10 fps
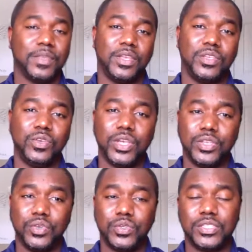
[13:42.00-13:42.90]
You
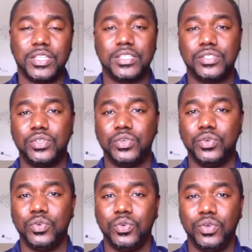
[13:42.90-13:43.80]
can use this
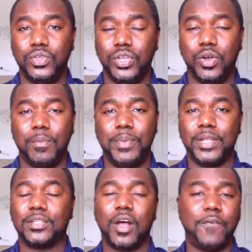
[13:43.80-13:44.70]
to, you know,
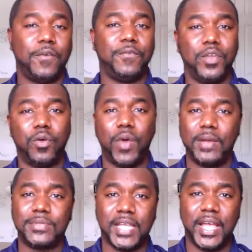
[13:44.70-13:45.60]
build off of your
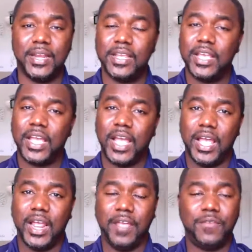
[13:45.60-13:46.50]
website.
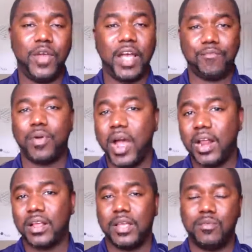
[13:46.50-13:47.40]
If you have
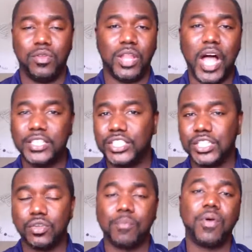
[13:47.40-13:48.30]
product
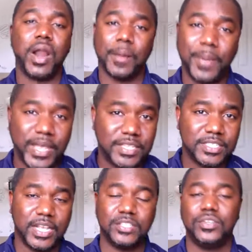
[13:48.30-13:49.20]
launches or product pages
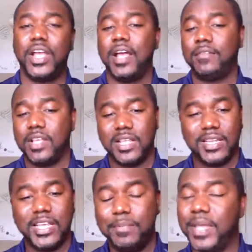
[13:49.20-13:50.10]
that you have,
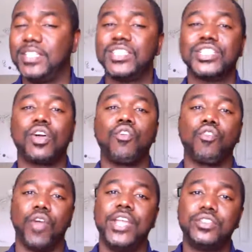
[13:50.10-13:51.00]
Lead Pages is a
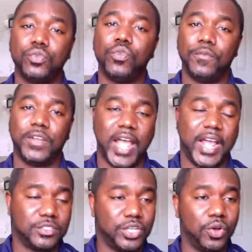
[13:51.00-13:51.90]
great tool for
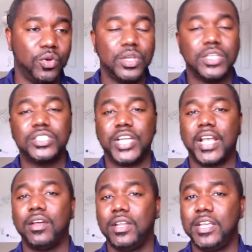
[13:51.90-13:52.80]
that. So check
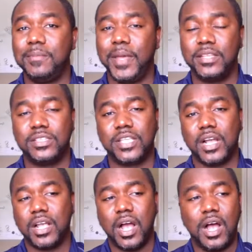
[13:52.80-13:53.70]
out
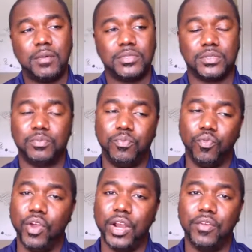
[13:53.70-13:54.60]
leadpages.com. It's
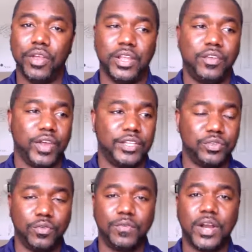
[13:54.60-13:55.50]
really, really great
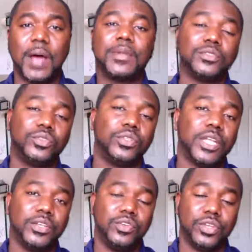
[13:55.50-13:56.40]
tool, phenomenal tool
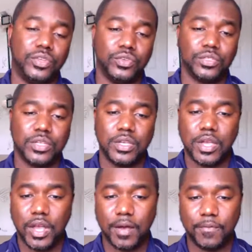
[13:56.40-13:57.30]
that you could use
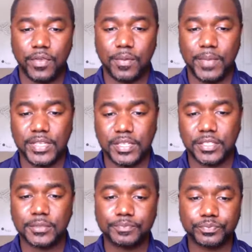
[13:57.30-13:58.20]
for your
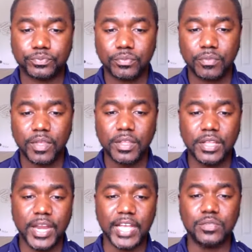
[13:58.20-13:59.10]
business.
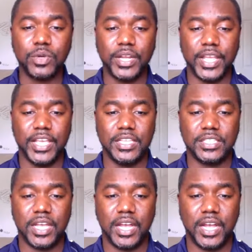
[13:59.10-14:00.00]
The next one
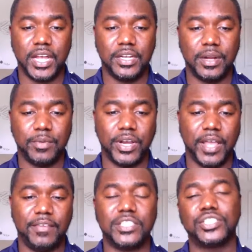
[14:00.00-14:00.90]
is number
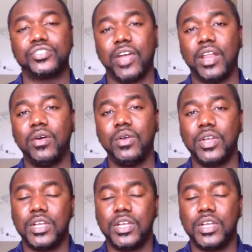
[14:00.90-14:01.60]
11 is Trello.